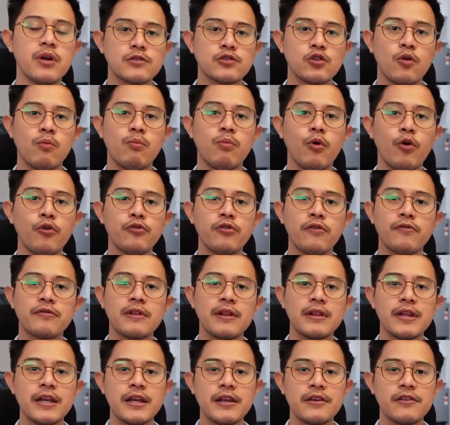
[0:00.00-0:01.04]
So both of the
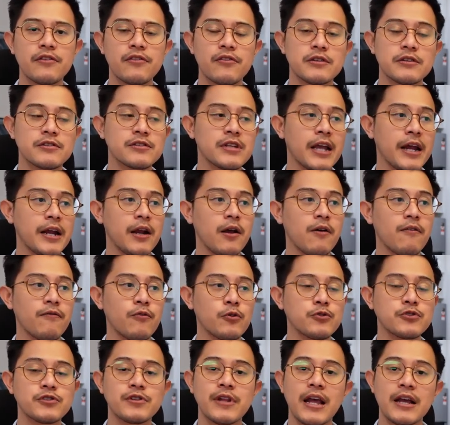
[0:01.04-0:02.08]
links to sign up
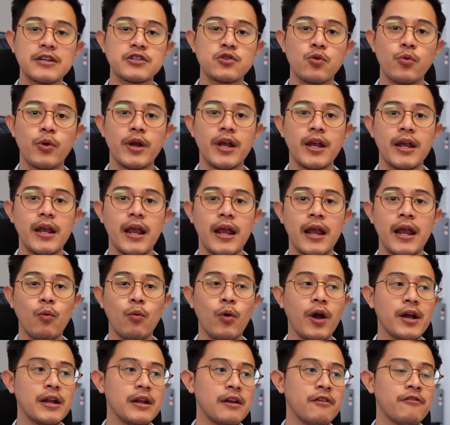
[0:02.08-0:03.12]
for StashAway
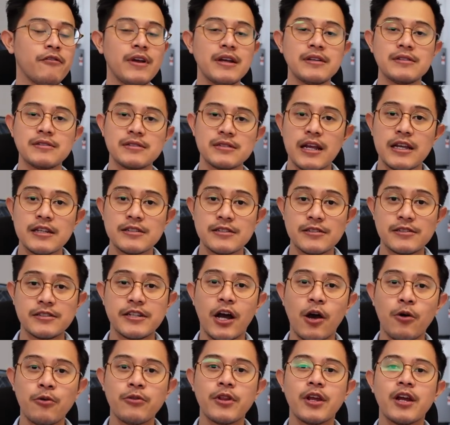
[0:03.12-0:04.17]
Wahed Invest is
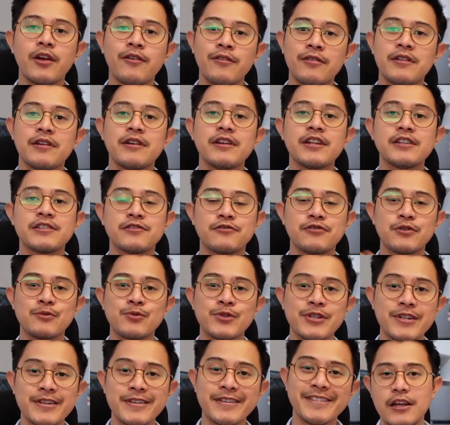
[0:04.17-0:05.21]
down there in the
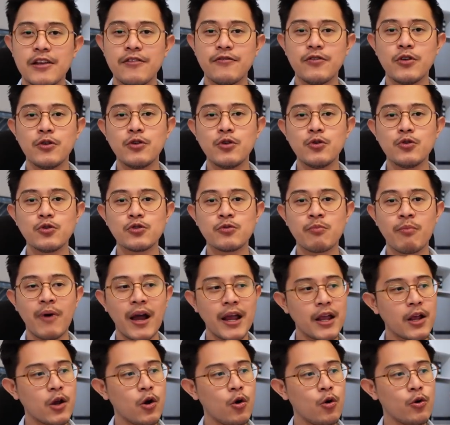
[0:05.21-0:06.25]
description. If you use
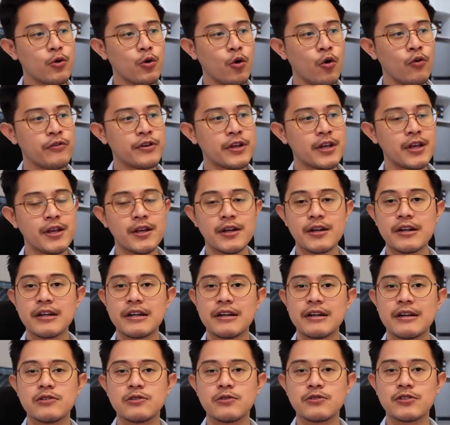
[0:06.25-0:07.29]
my code over here
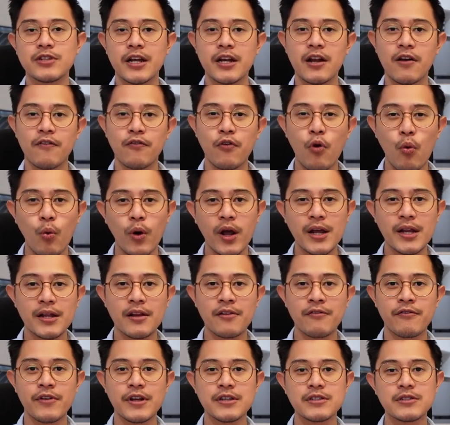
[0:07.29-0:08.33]
to sign up for Wahed
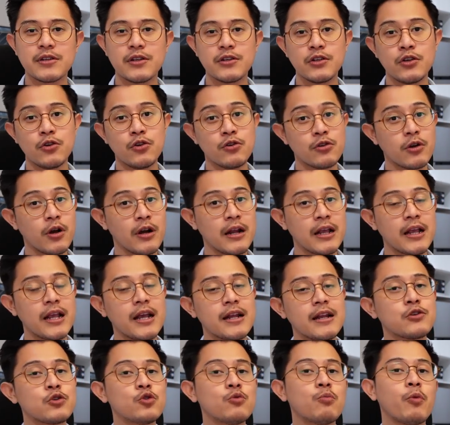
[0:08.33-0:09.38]
Invest, you're gonna
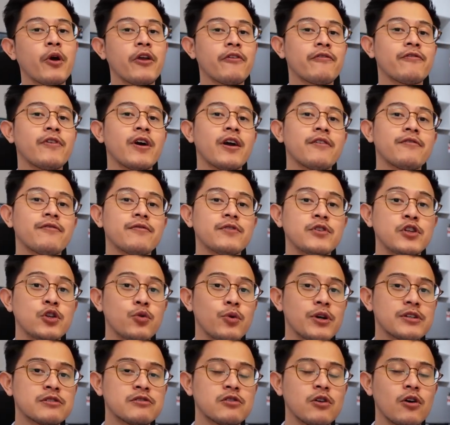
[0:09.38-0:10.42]
get
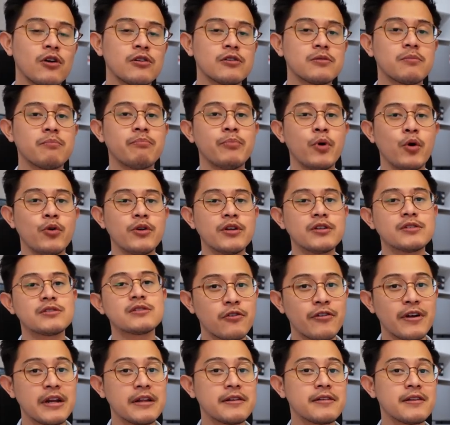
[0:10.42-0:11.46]
$2.5 bonus
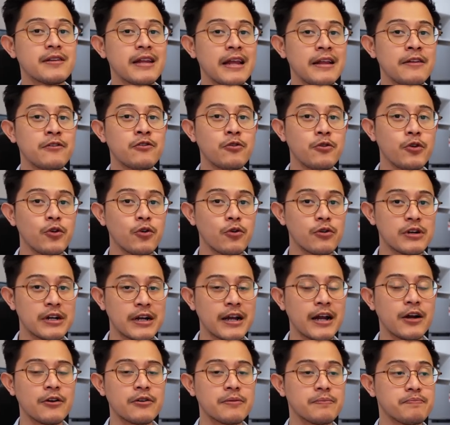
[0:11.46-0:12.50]
credited into your
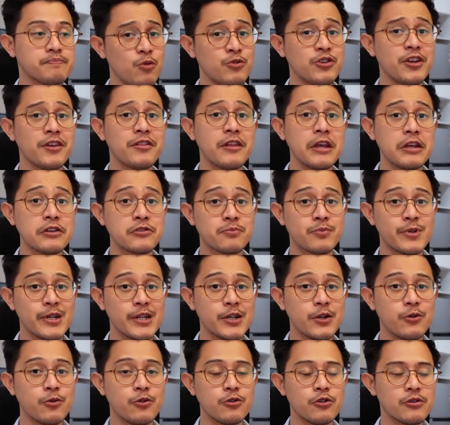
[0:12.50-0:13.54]
account, which I think is pretty
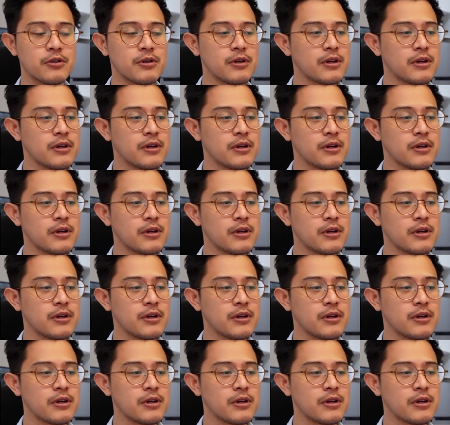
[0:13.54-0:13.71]
cool.